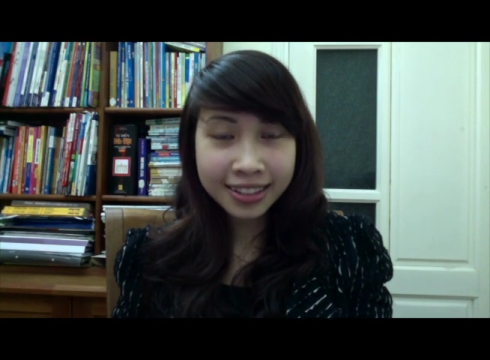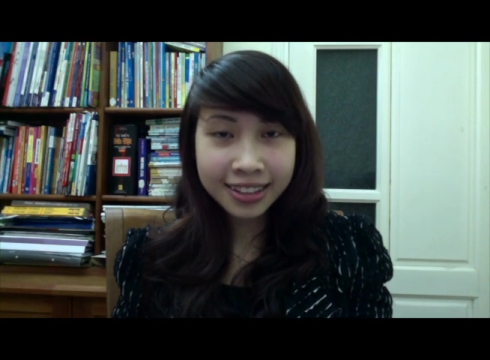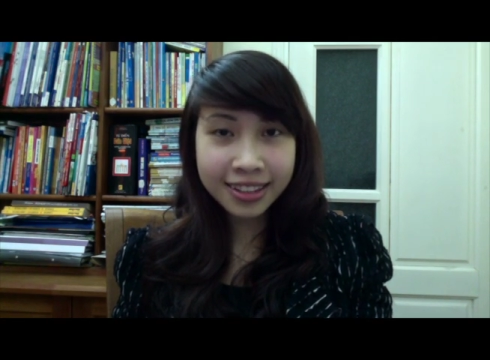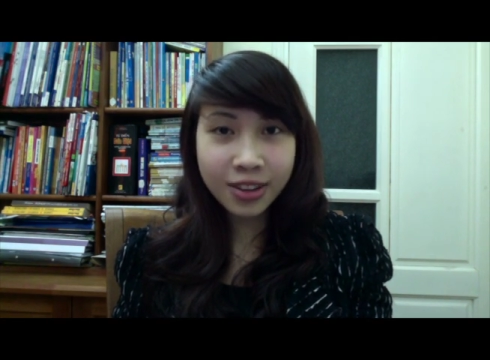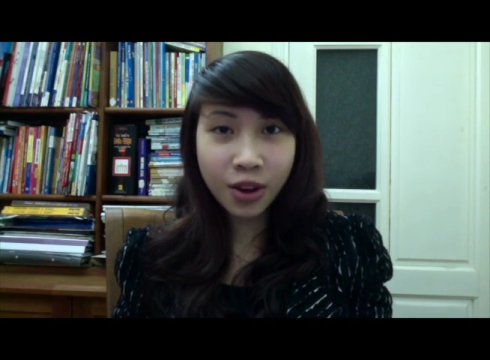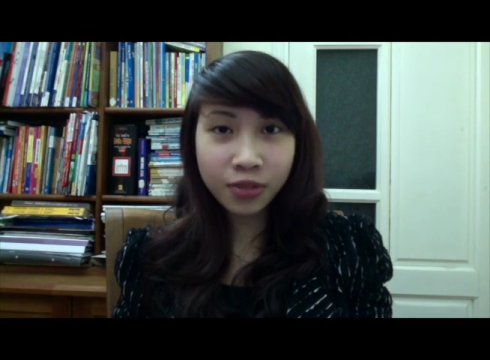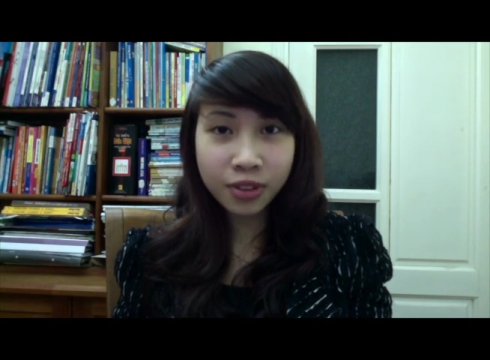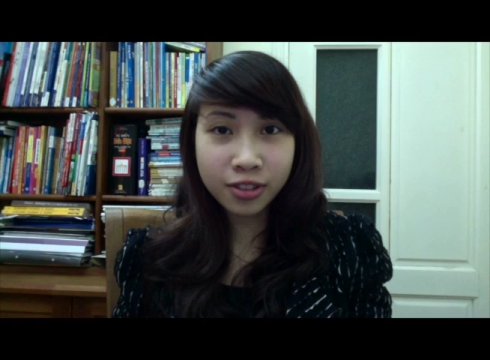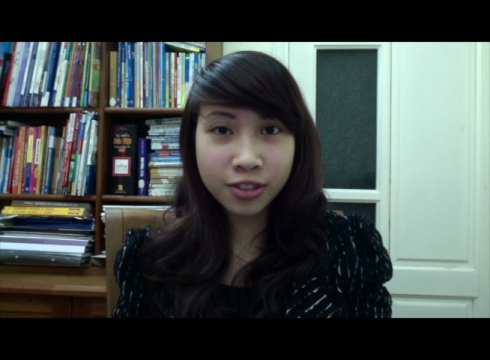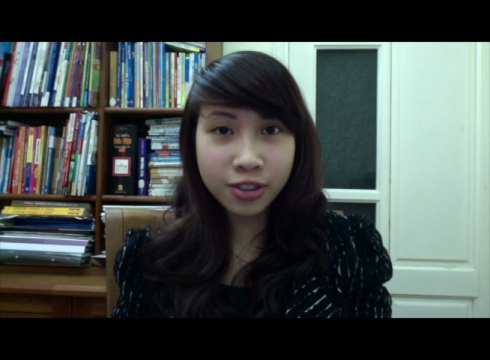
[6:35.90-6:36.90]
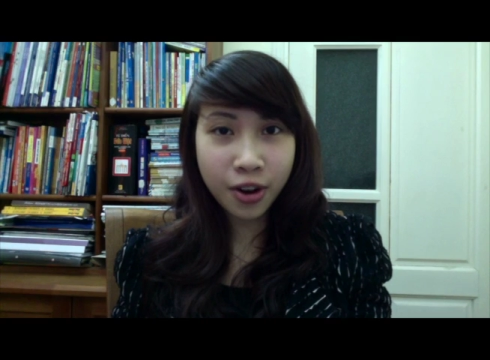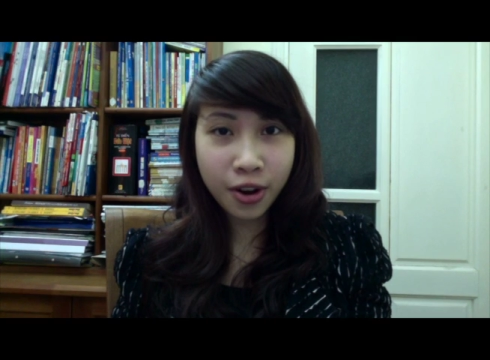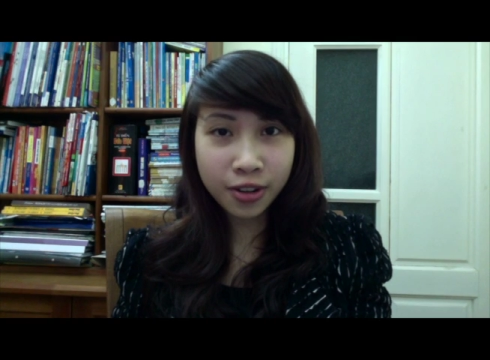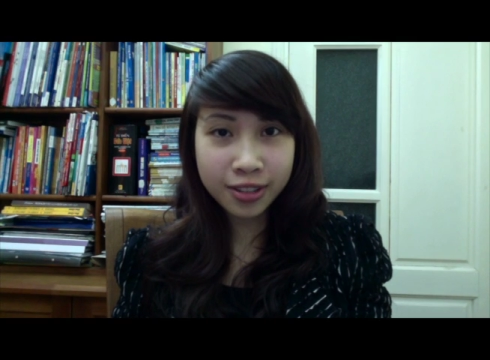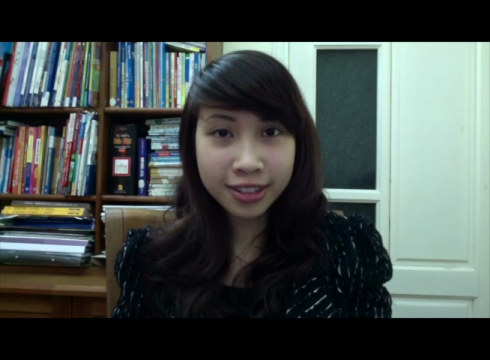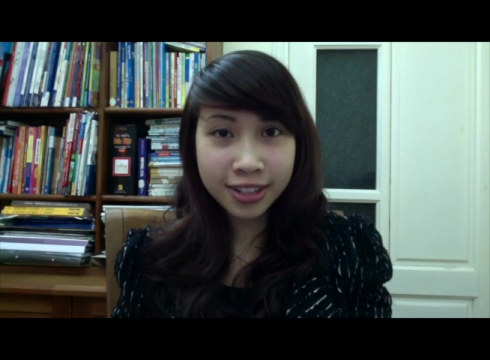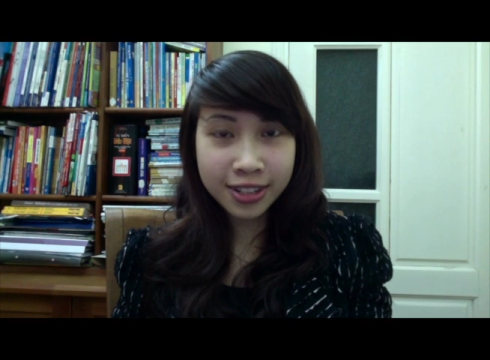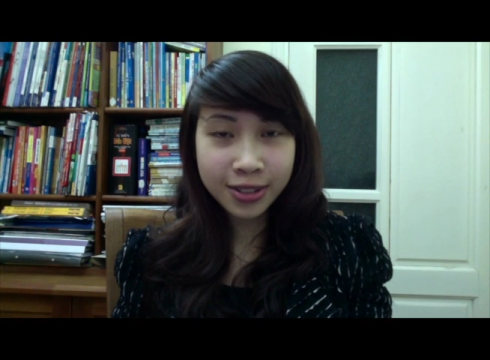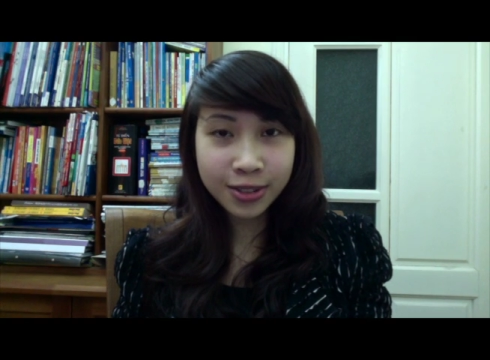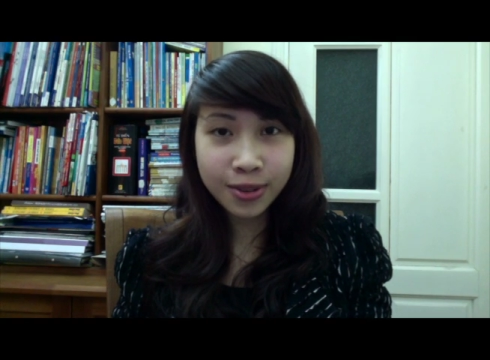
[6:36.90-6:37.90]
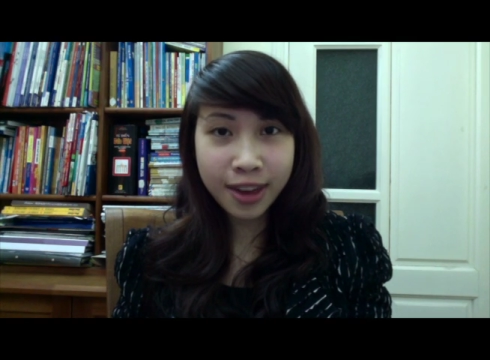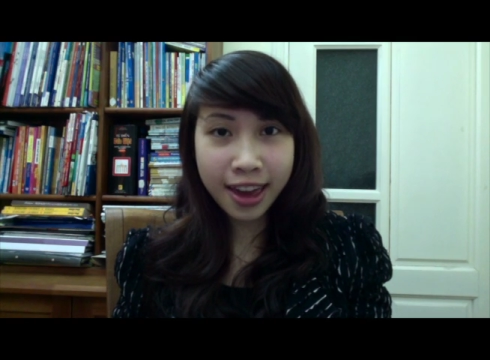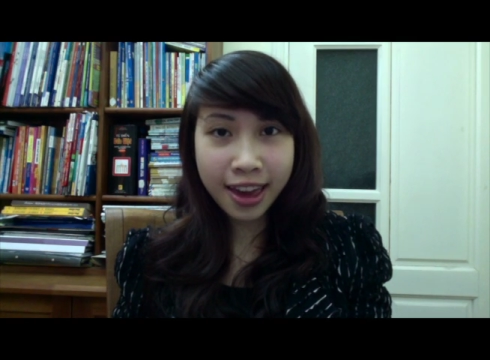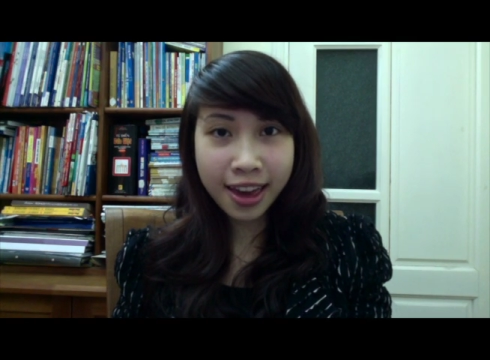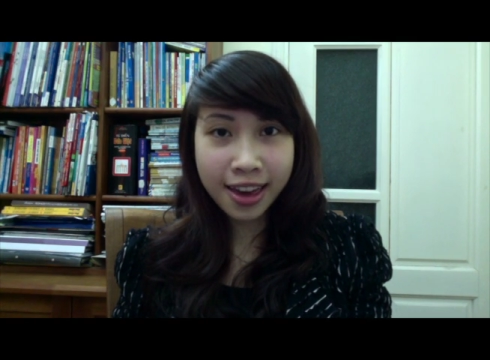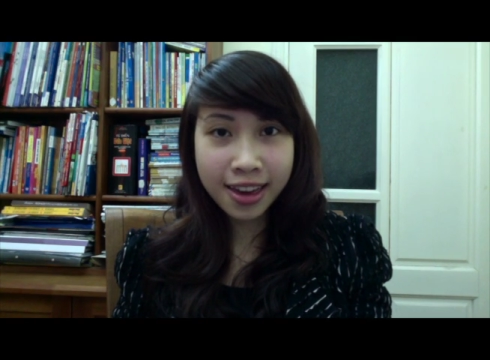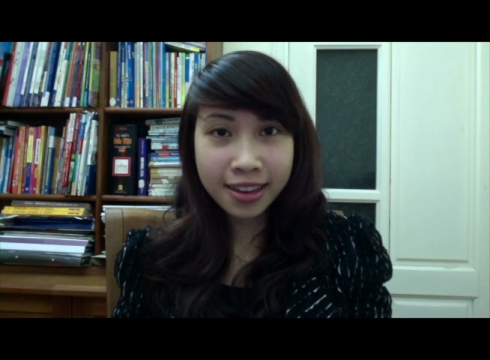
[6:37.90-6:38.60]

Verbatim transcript: is often turned to a